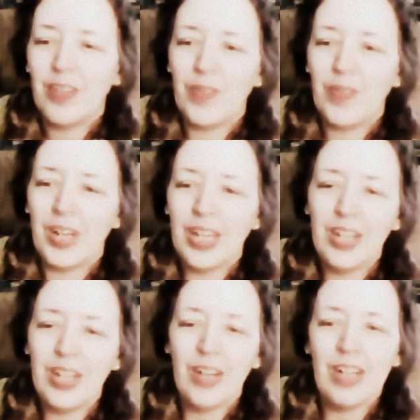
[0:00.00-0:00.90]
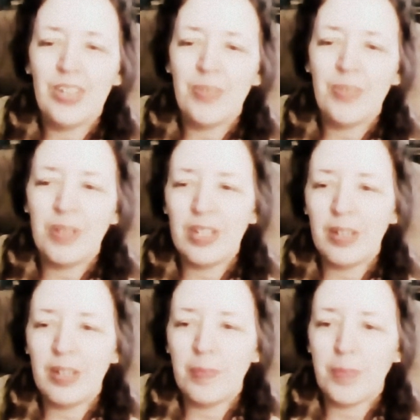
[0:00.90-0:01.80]
But I just wanted
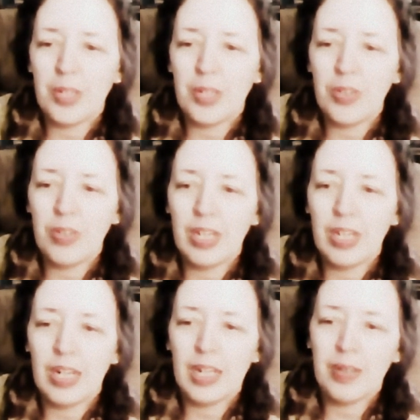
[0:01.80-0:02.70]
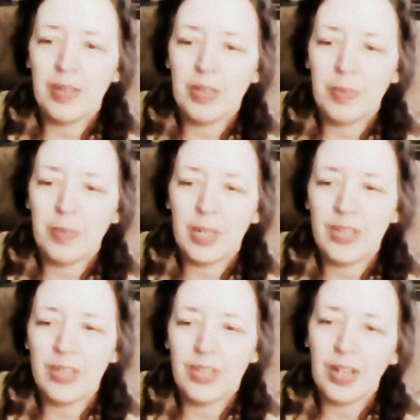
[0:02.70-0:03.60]
a picture that I did
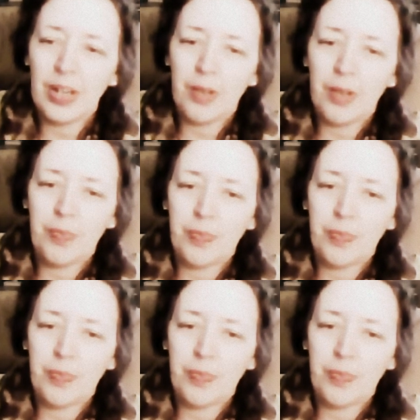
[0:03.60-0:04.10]
myself,